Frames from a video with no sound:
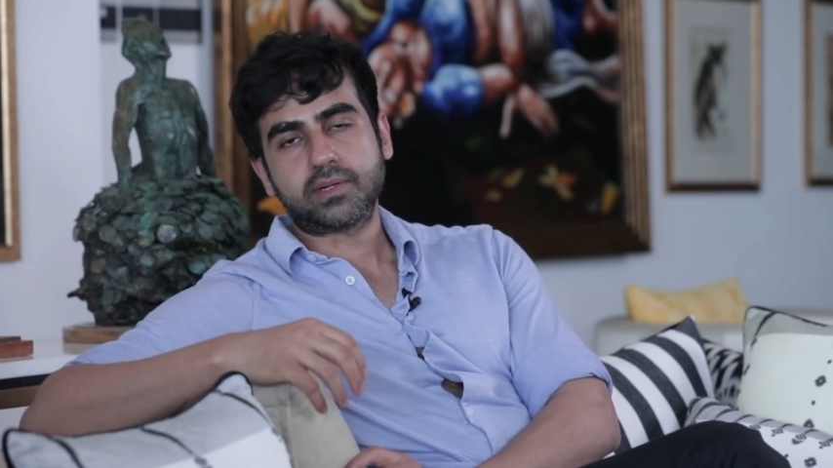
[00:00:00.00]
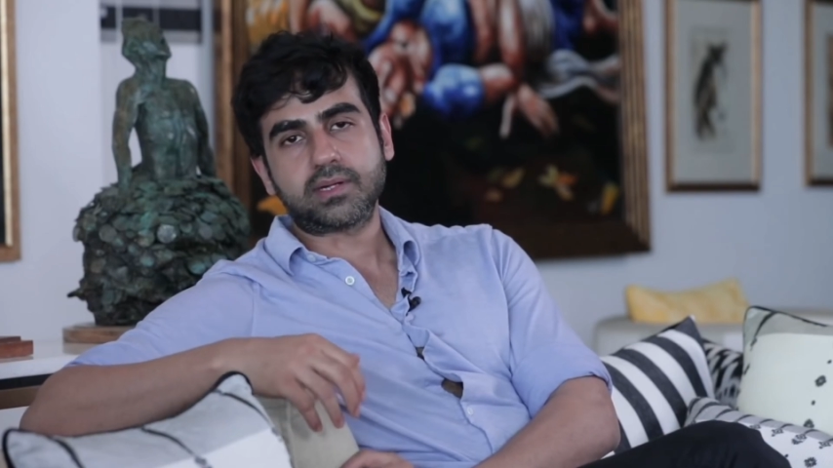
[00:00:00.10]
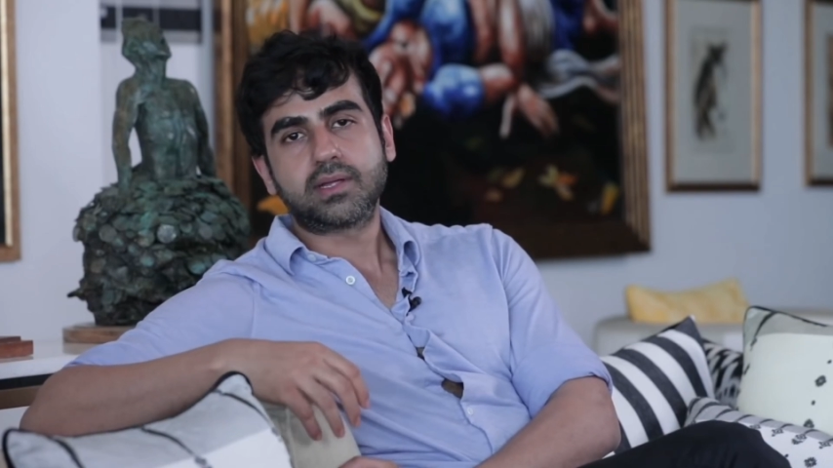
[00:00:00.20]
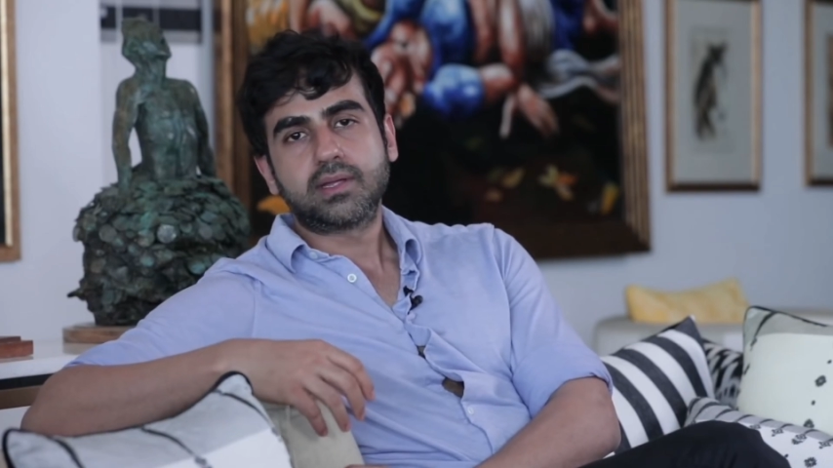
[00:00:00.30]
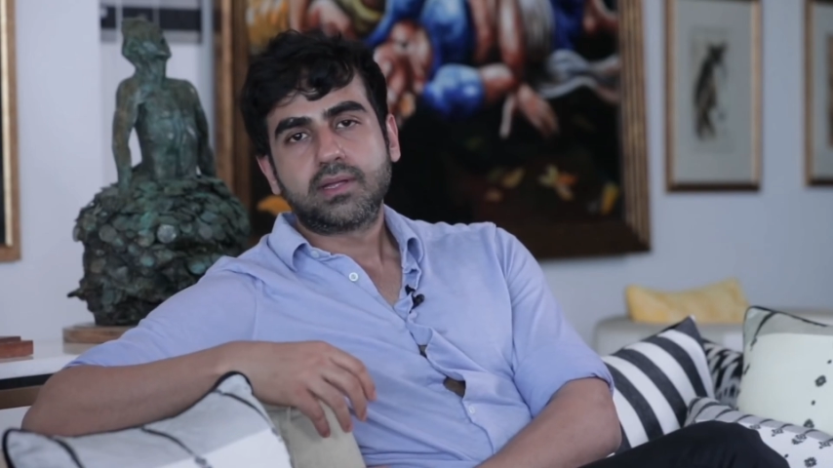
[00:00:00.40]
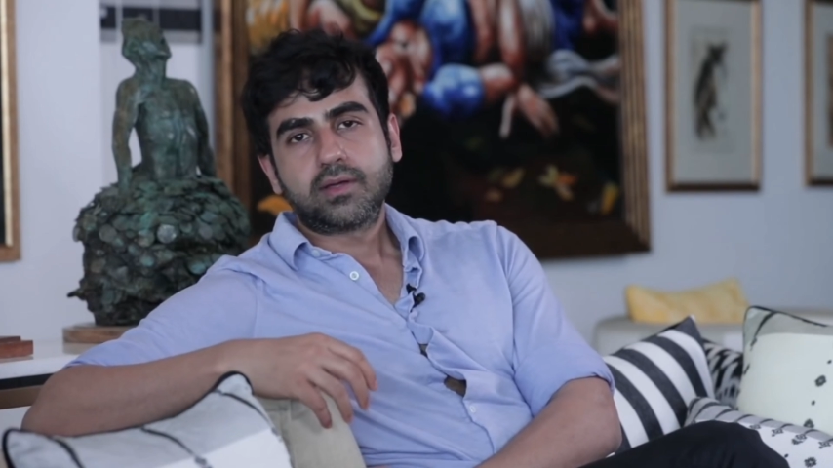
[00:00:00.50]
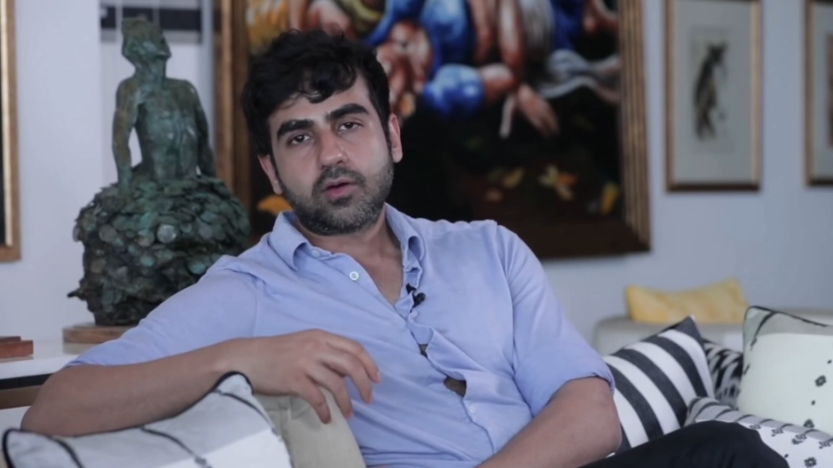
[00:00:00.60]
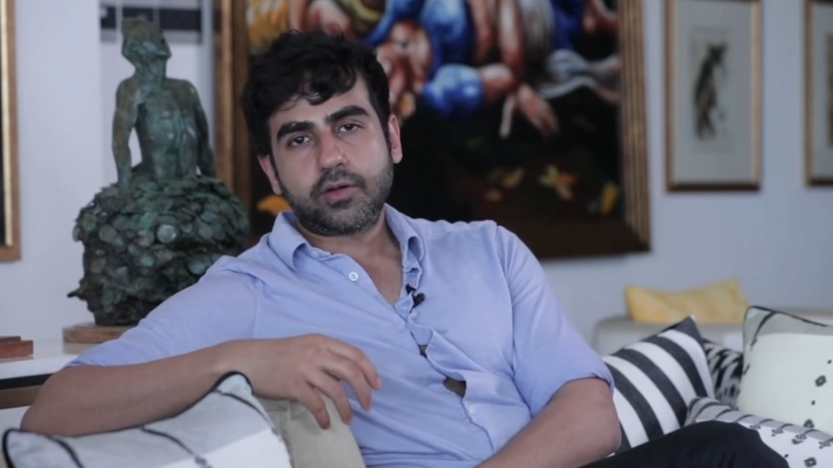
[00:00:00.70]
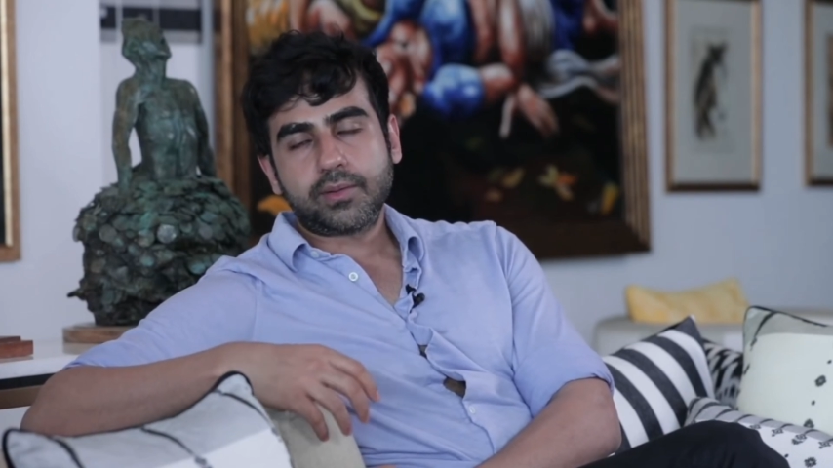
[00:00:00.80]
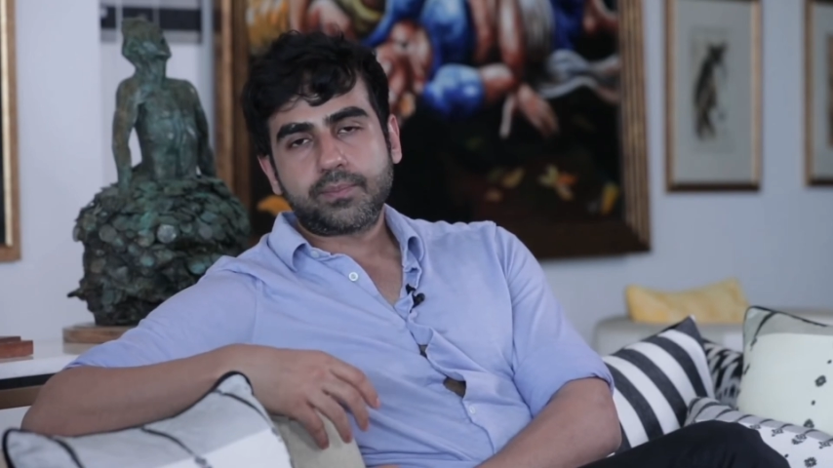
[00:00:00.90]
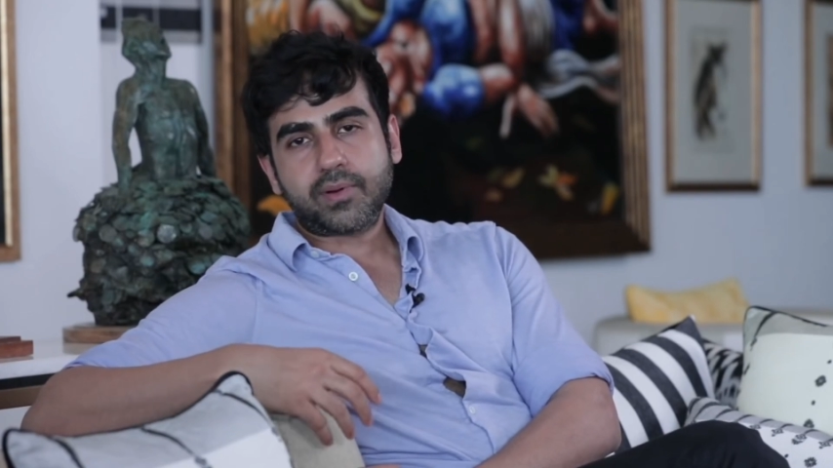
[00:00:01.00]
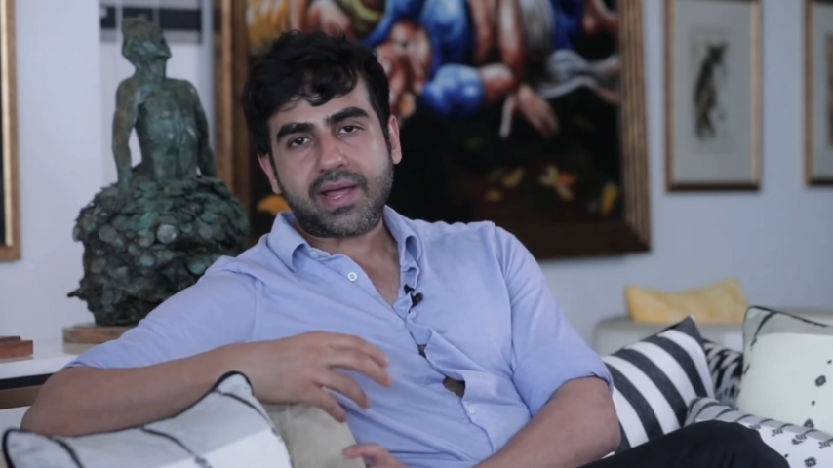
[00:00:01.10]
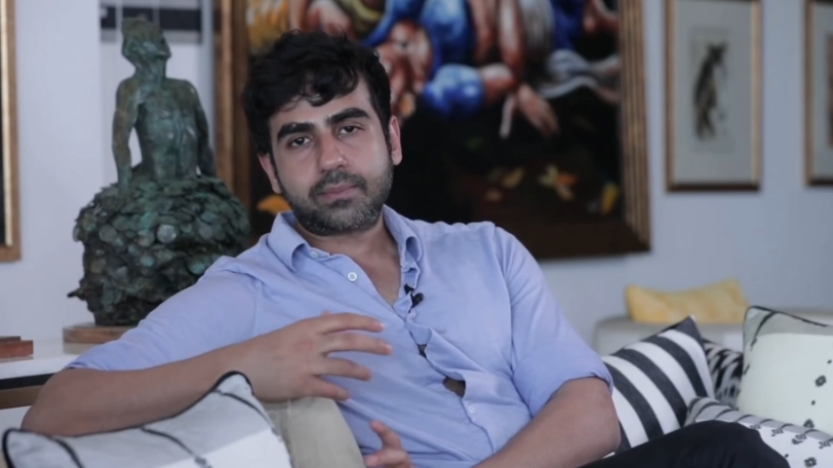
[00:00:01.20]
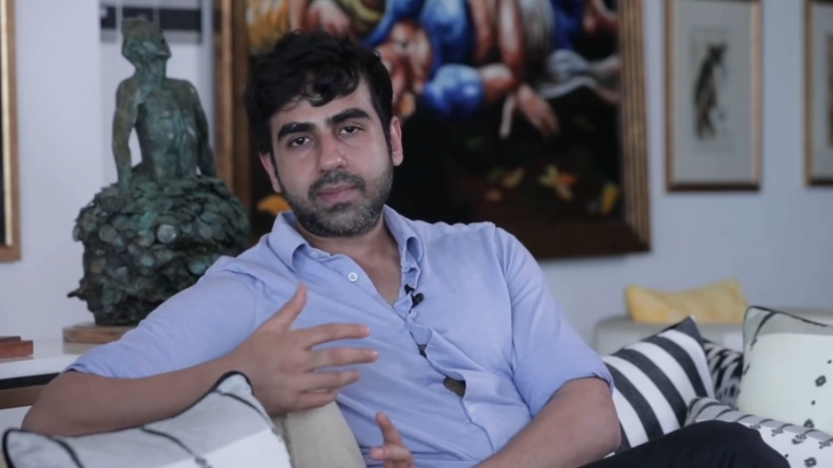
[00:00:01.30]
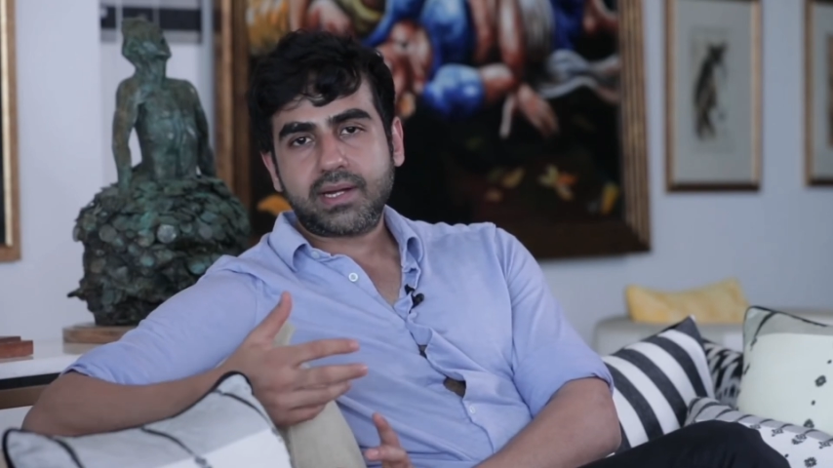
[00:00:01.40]
But on a
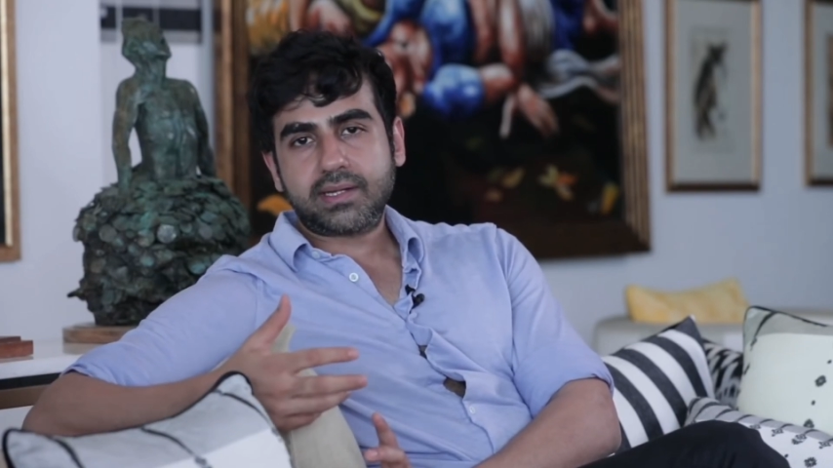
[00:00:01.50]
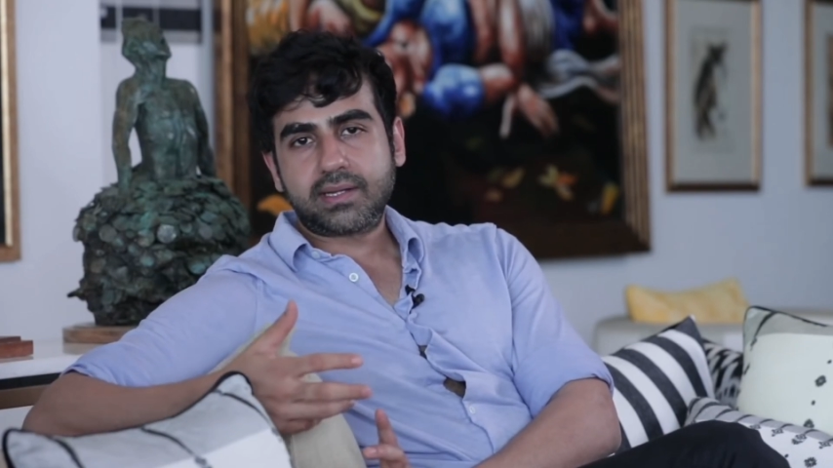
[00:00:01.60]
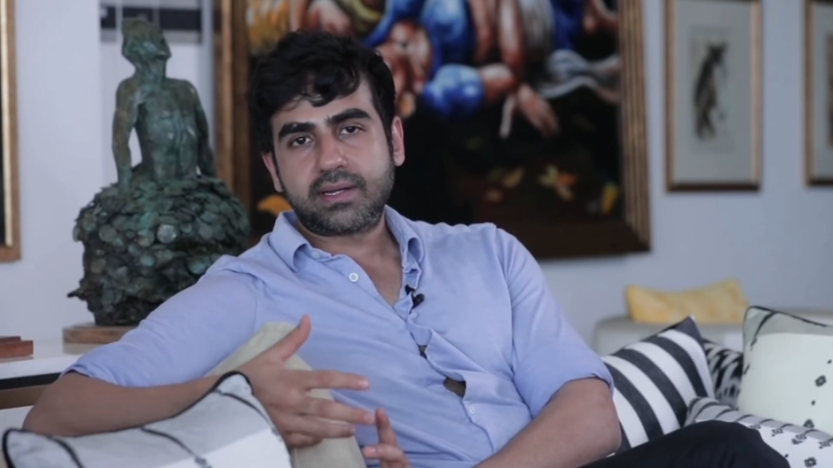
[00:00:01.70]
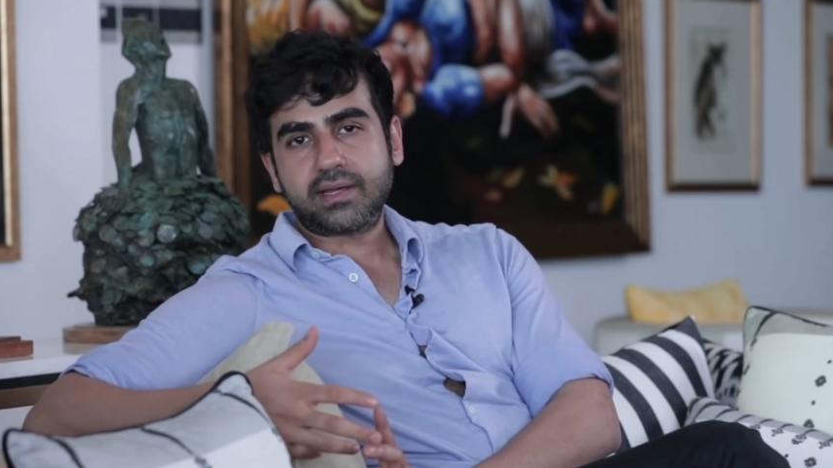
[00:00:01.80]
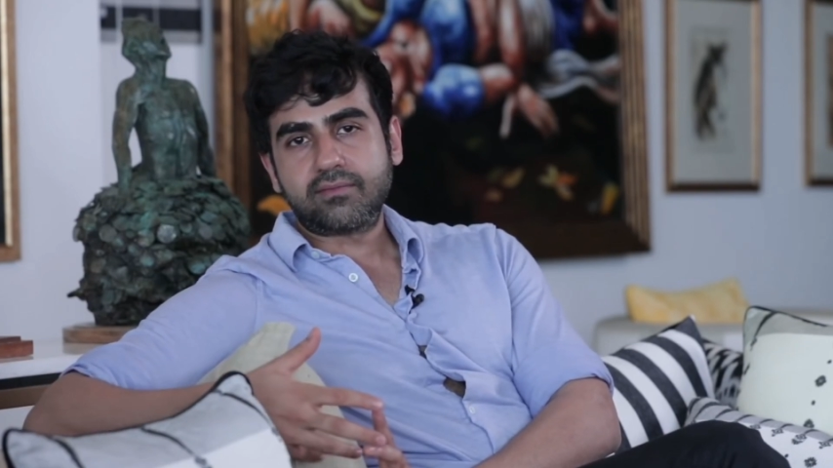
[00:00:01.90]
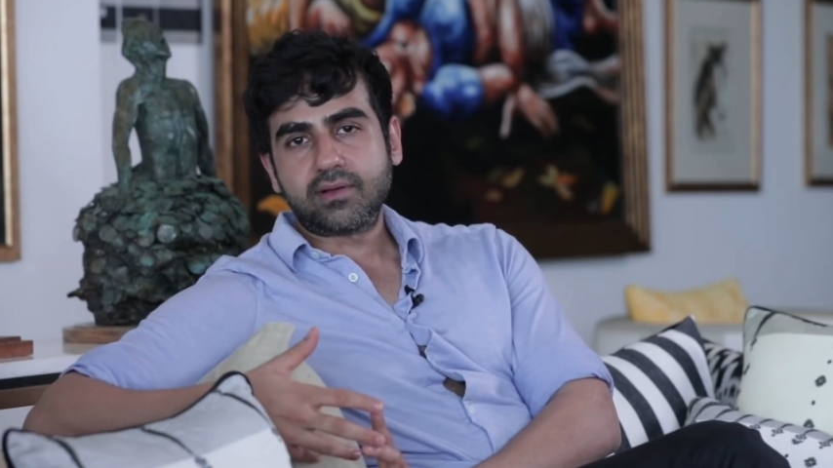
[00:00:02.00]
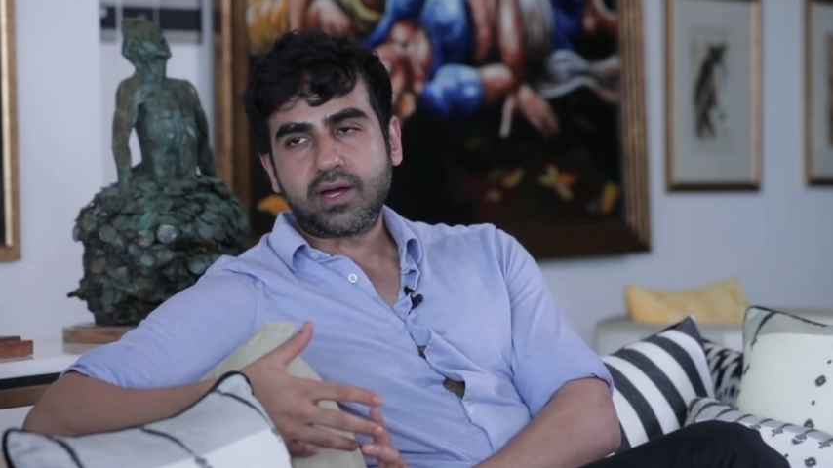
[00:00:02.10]
pragmatic level,